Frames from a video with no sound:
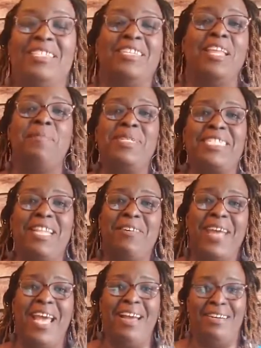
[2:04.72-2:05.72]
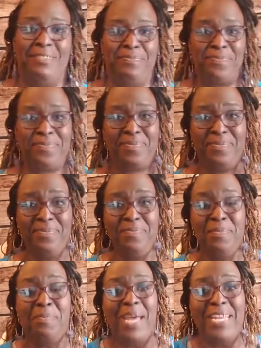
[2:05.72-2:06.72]
so let me slow down.
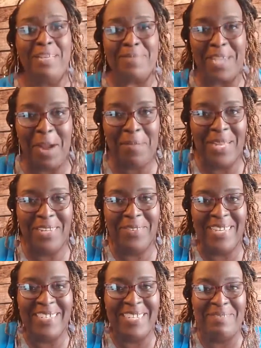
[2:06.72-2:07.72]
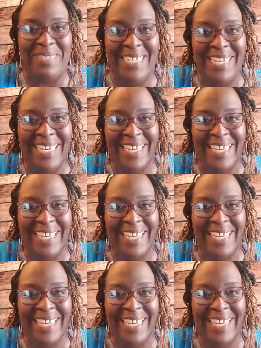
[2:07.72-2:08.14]
My name's Carmela Williams.